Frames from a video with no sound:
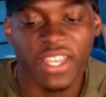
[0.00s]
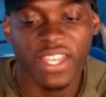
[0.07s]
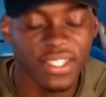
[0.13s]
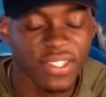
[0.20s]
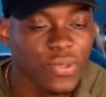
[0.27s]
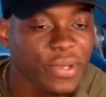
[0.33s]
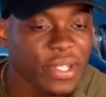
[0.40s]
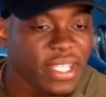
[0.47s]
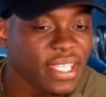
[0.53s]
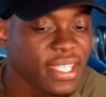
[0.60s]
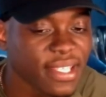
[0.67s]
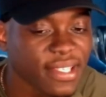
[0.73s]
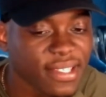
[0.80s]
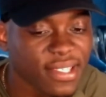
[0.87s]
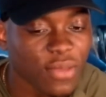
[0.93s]
That in 20
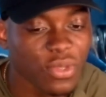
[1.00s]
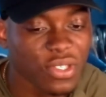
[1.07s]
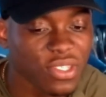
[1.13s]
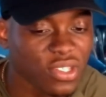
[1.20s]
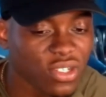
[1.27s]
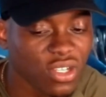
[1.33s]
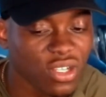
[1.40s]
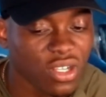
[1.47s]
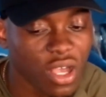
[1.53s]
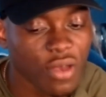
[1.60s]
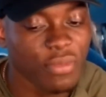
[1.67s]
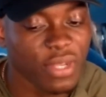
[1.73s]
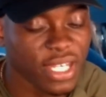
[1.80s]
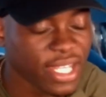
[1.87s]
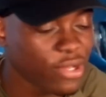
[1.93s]
years, someone's going to
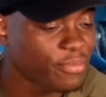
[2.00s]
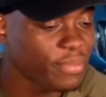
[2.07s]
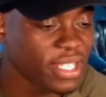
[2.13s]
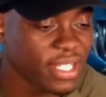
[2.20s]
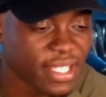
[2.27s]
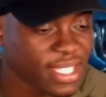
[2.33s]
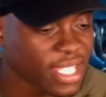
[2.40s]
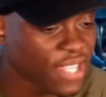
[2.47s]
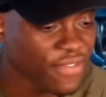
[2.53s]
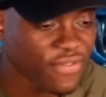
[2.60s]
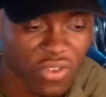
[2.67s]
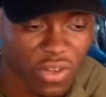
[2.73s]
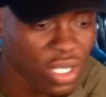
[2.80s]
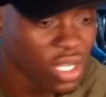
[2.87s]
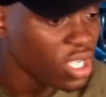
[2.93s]
come and they'll be the
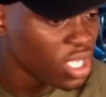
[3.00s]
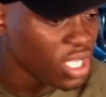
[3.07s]
savior.